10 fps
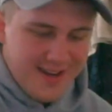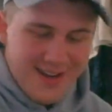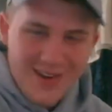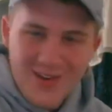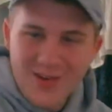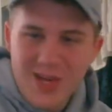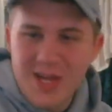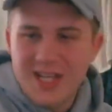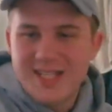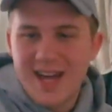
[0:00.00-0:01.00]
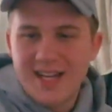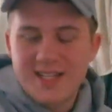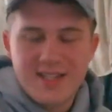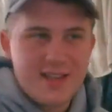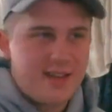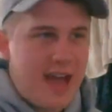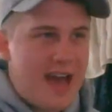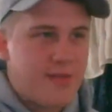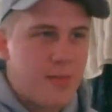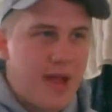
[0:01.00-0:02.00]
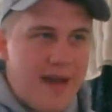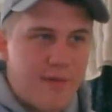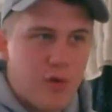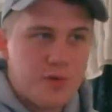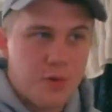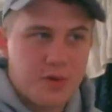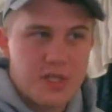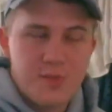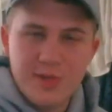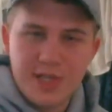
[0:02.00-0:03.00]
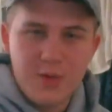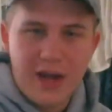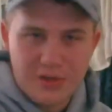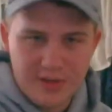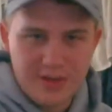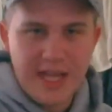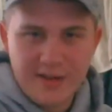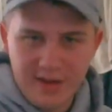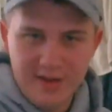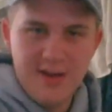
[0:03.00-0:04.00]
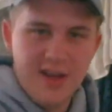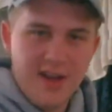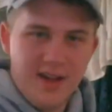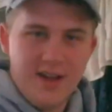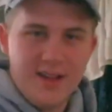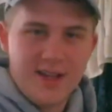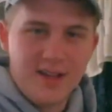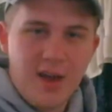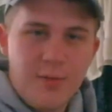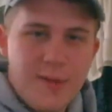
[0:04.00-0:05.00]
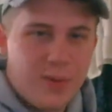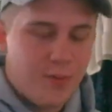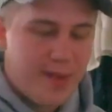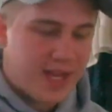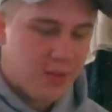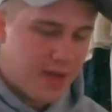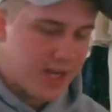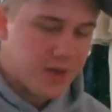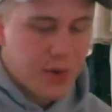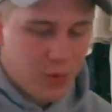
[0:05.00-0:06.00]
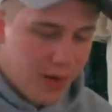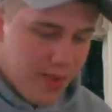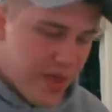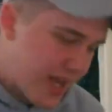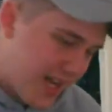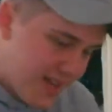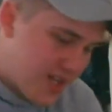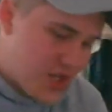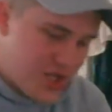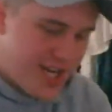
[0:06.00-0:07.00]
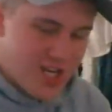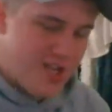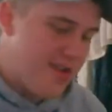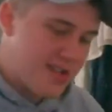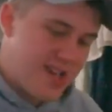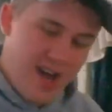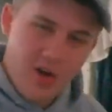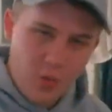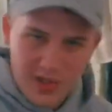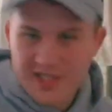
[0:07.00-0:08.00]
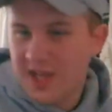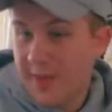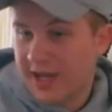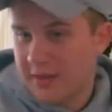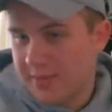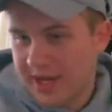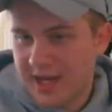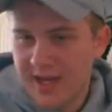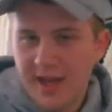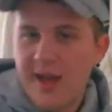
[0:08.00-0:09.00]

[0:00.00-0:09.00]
I don't know, it's nice to have a platform to release music you actually like on. Like, a lot of people make it big doing one thing and then change their style once they make it big.